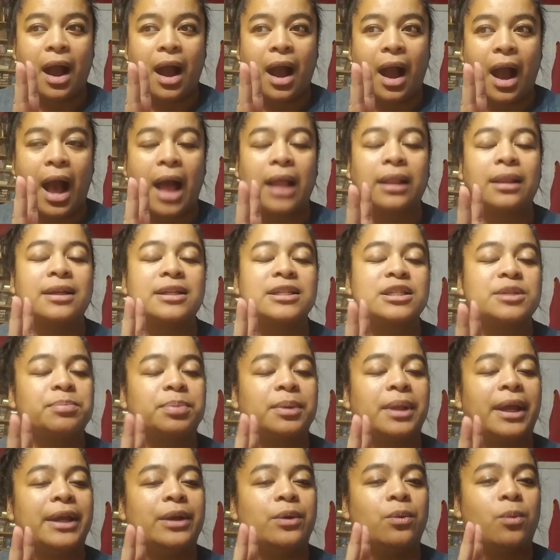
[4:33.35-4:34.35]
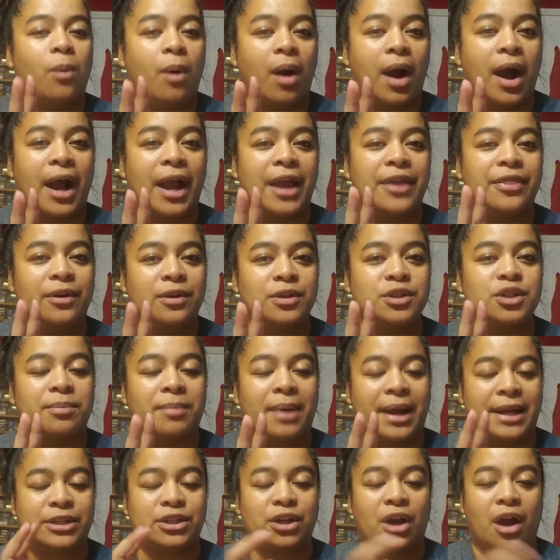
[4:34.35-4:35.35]
I'll explain why those are
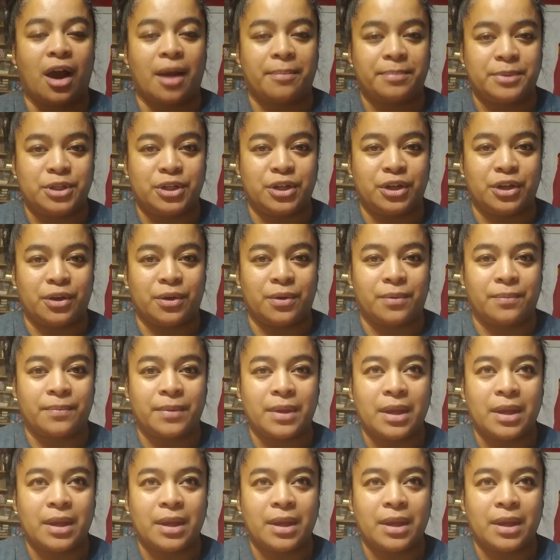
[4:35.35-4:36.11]
my top 2.